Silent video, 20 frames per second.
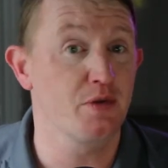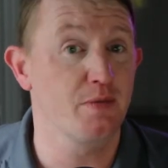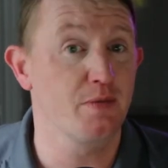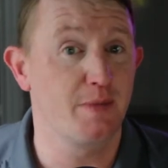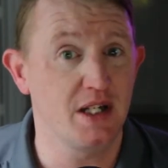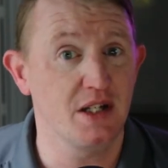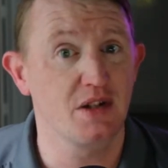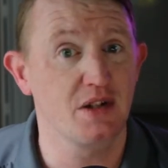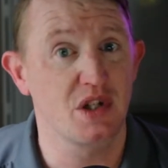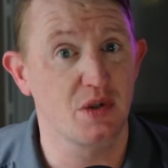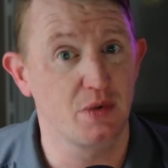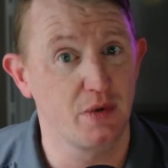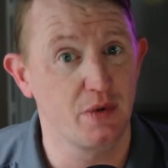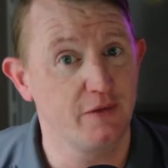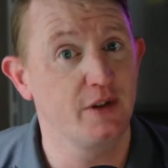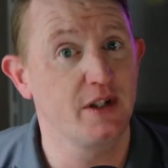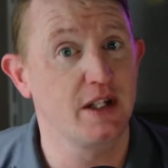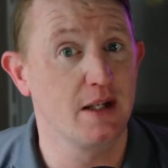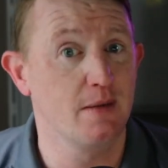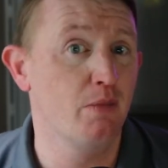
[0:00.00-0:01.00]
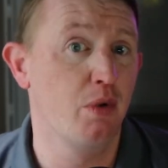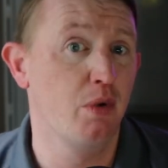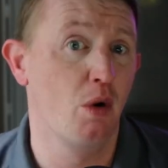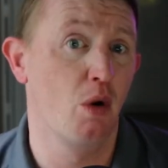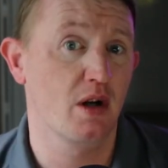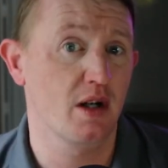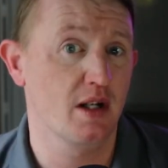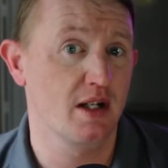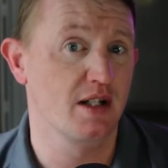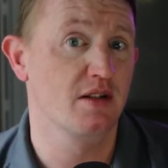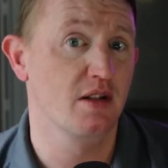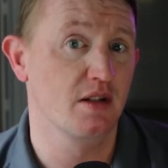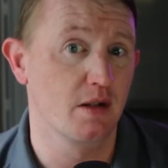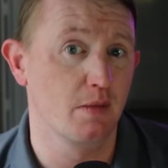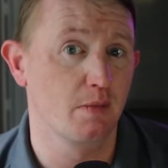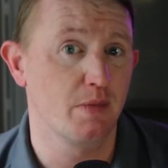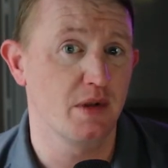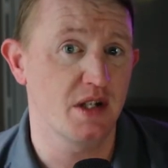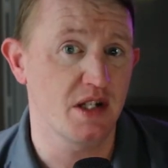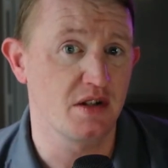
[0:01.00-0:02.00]
being swiftly imported into the
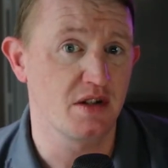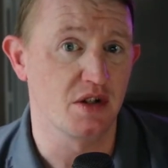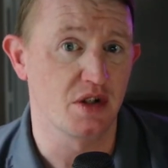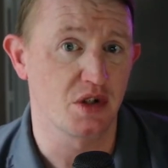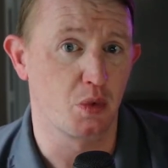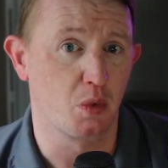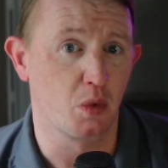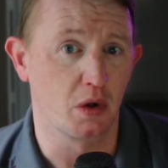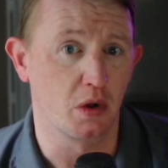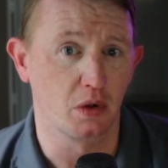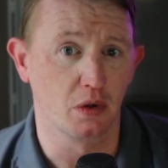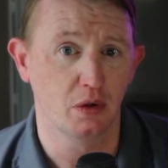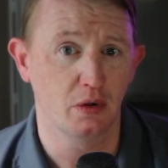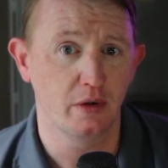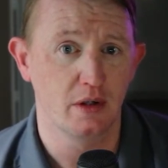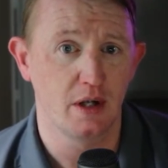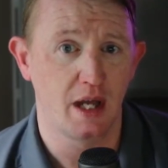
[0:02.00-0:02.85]
business world